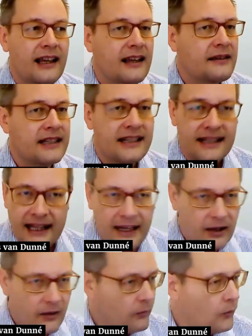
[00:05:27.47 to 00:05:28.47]

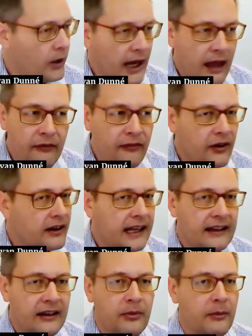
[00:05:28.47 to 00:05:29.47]
setting whatever
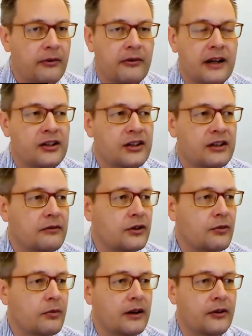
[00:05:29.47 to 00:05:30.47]
data preparation
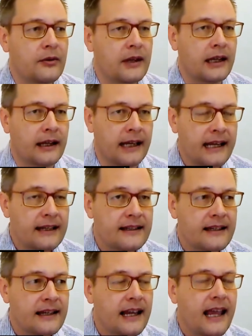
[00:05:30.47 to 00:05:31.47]
rules we're doing
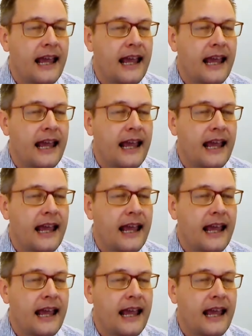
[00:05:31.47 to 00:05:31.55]
next.